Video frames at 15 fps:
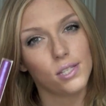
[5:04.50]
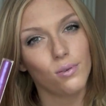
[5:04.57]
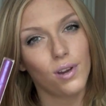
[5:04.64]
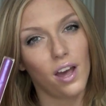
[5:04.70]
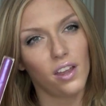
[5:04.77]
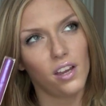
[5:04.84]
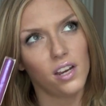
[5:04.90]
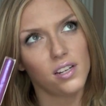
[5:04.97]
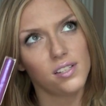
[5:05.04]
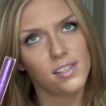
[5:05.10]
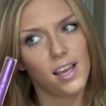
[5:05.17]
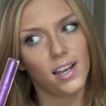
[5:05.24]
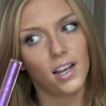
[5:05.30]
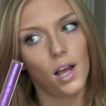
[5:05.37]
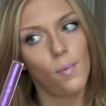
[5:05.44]
these two
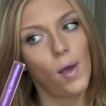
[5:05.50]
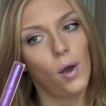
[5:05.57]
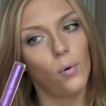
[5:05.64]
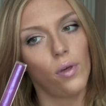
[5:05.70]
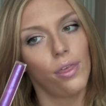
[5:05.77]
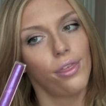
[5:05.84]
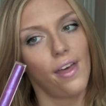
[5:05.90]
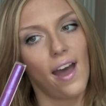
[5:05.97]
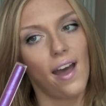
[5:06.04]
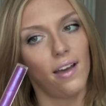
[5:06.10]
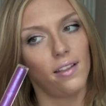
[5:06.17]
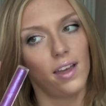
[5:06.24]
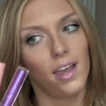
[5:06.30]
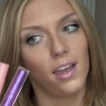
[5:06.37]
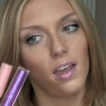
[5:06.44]
colors and come out with
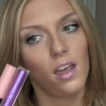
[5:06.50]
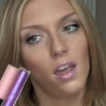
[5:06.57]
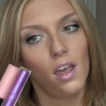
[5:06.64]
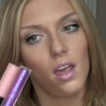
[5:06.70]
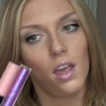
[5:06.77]
that like